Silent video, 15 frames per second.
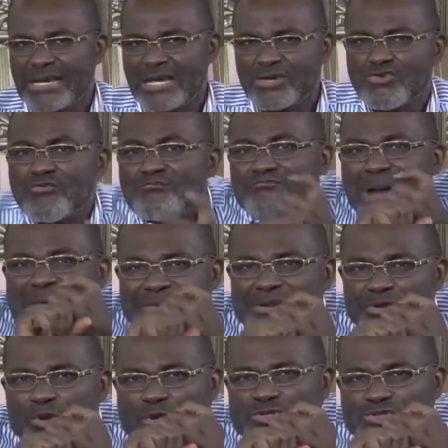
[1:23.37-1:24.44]
You marry
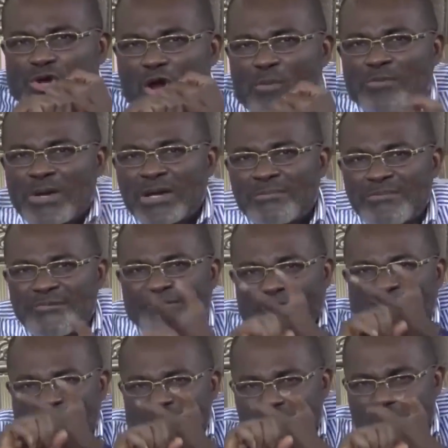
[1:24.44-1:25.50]
your job
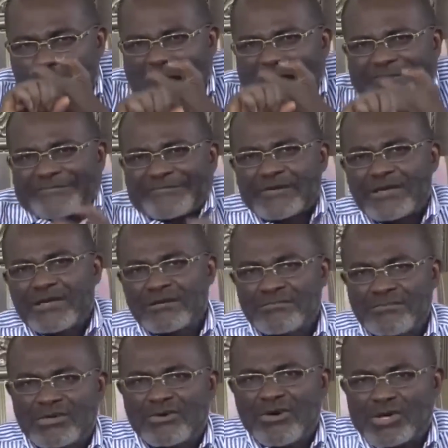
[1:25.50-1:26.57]
before your wife,
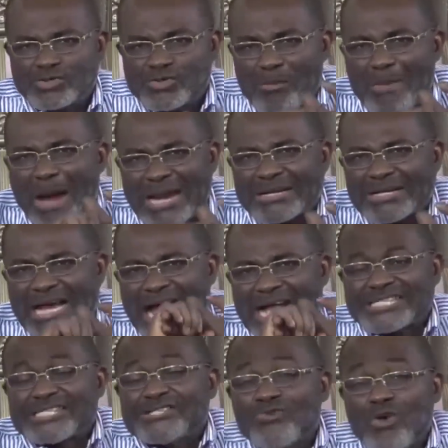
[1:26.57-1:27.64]
because Obama
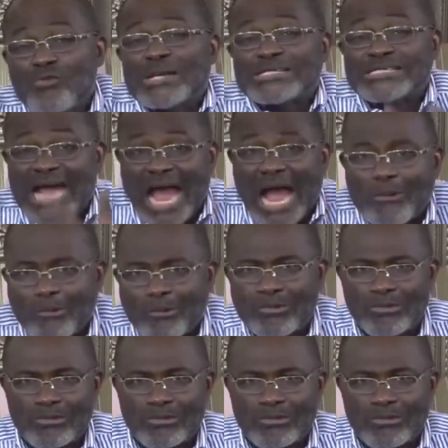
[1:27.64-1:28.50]
cash you know big job.